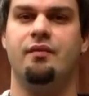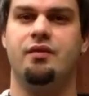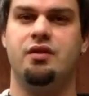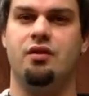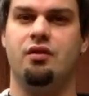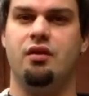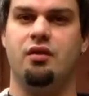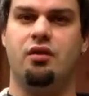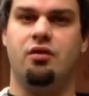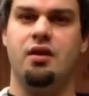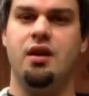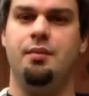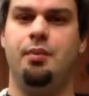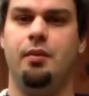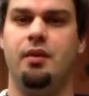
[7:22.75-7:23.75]
So the
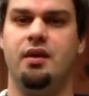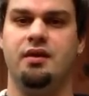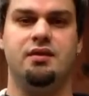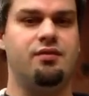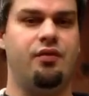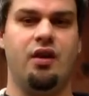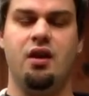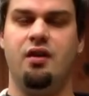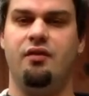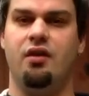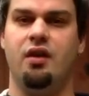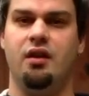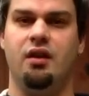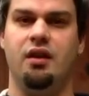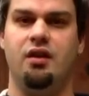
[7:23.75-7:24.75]
creep is very,
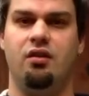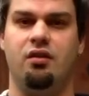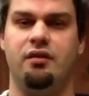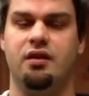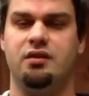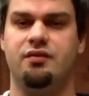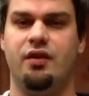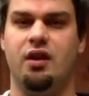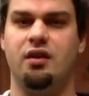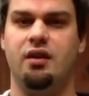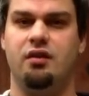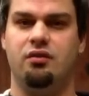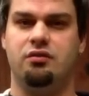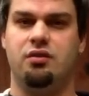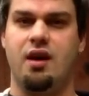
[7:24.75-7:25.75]
very little, and there's very
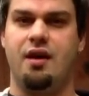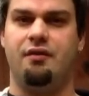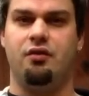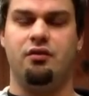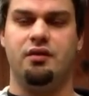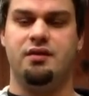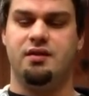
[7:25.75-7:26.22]
little travel.